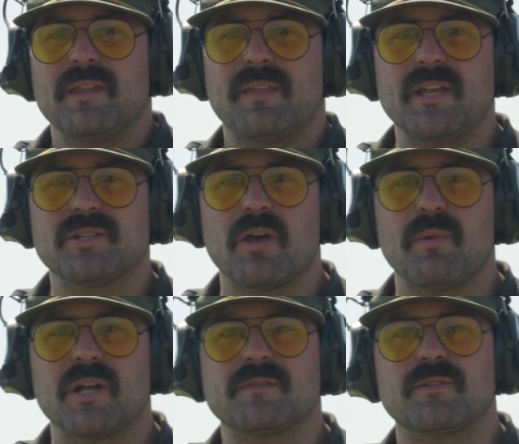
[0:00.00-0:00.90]
Thank you so
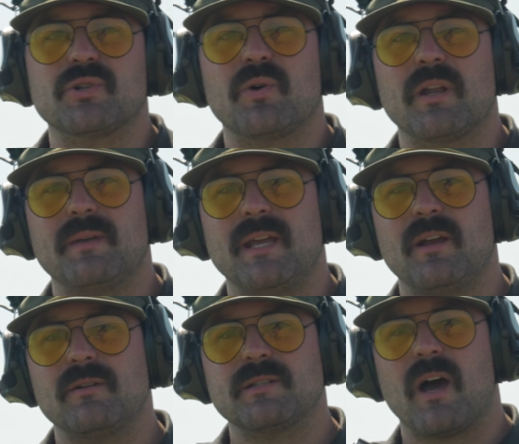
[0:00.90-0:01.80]
much for joining me
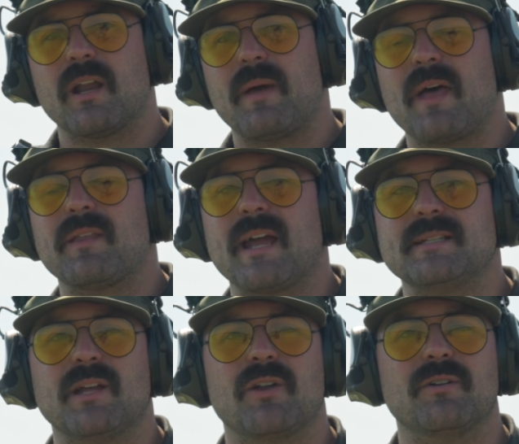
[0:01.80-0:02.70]
here talking about the
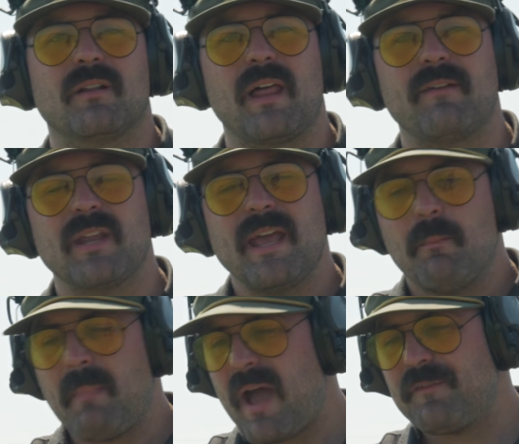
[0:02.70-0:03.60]
1911,
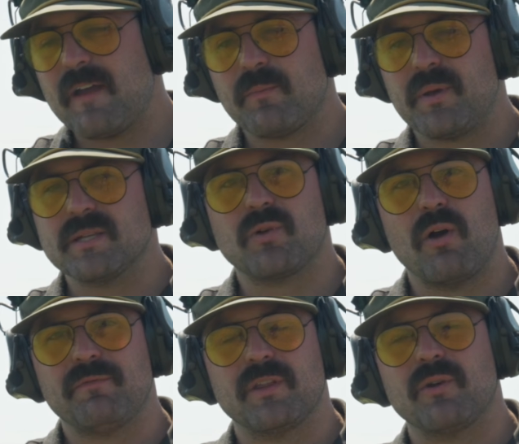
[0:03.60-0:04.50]
my favorite pistol,
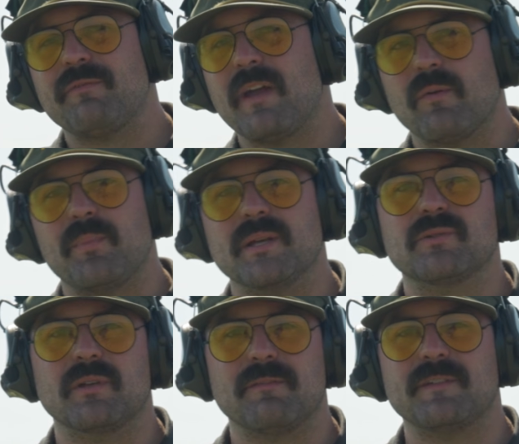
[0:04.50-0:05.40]
hopefully your favorite
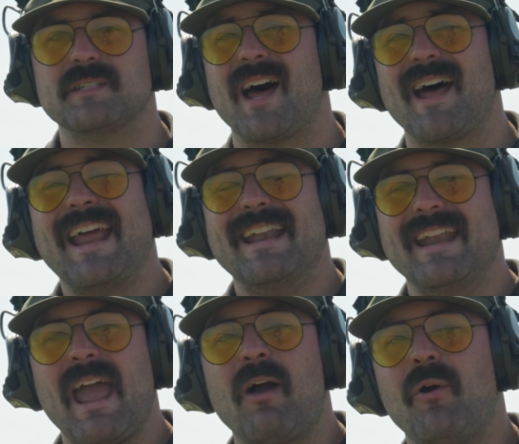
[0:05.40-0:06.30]
pistol, and if it's not
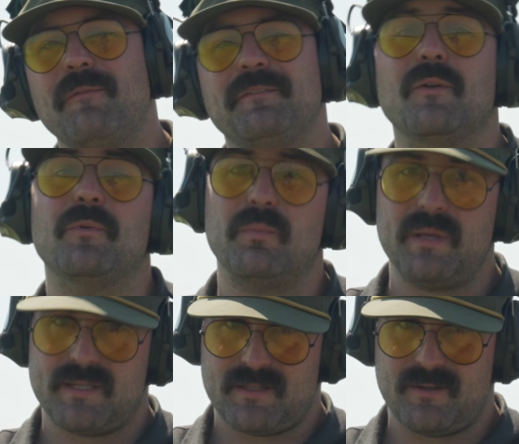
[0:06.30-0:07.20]
now, hopefully it will be
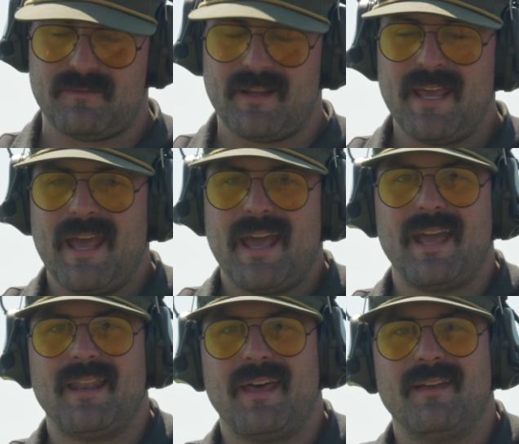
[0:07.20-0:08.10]
soon.
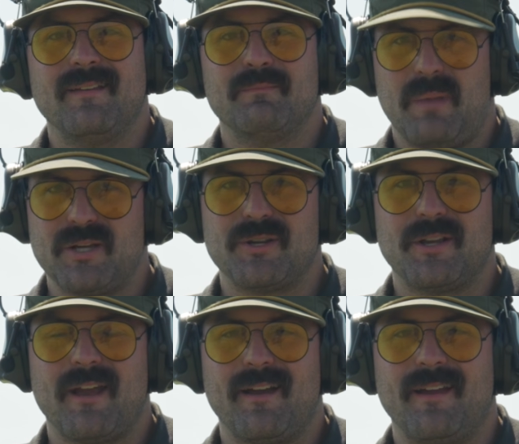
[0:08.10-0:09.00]
And make sure you
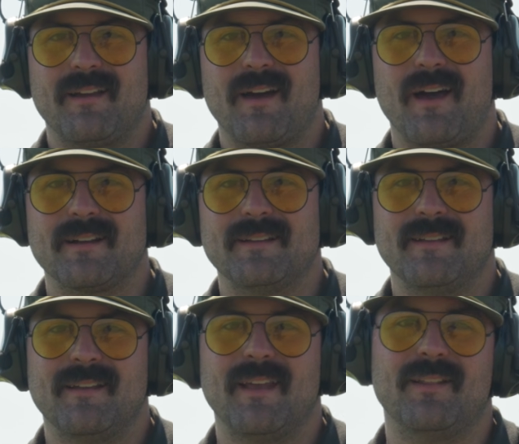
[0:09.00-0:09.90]
carry
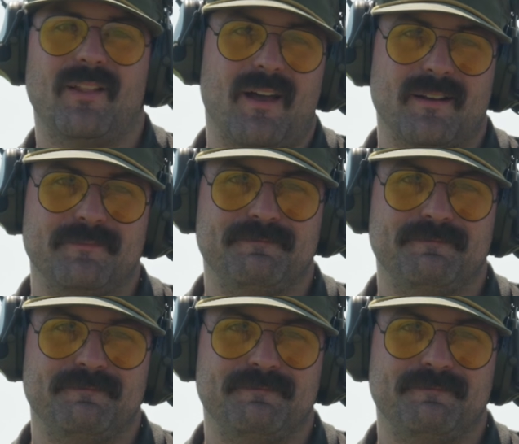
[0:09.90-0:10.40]
cocked and locked.